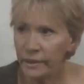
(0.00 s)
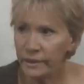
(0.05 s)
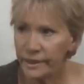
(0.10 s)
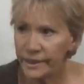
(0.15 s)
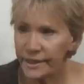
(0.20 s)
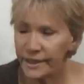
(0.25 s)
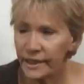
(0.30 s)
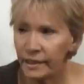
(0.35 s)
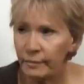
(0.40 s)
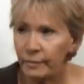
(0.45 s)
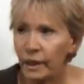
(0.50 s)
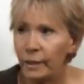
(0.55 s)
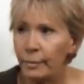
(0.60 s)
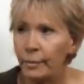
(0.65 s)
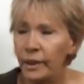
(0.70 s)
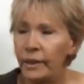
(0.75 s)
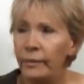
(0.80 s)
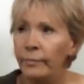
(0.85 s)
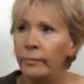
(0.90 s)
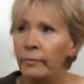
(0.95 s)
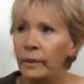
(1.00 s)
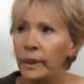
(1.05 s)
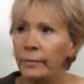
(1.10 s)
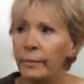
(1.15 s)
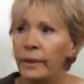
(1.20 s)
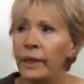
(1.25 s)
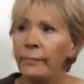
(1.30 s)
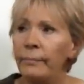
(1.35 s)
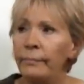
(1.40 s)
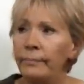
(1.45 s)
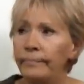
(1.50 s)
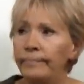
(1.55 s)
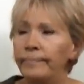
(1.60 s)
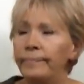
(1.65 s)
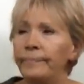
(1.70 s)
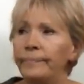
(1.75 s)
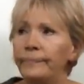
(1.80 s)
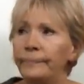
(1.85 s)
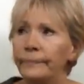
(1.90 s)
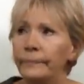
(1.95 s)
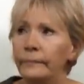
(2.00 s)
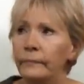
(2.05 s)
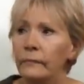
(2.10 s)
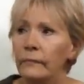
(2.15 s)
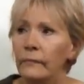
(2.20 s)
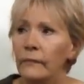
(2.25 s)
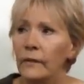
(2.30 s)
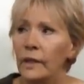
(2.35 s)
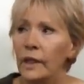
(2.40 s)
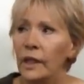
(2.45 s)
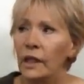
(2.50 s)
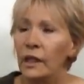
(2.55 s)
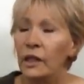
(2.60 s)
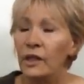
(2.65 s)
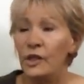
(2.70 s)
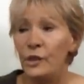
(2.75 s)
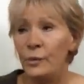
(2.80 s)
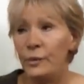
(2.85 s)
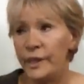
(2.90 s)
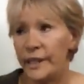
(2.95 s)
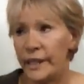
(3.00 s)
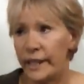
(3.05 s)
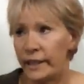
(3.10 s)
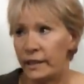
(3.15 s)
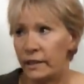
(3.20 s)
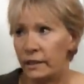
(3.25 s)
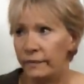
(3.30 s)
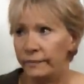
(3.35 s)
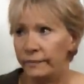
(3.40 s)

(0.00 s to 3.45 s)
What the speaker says: to see my mum, and she was dead.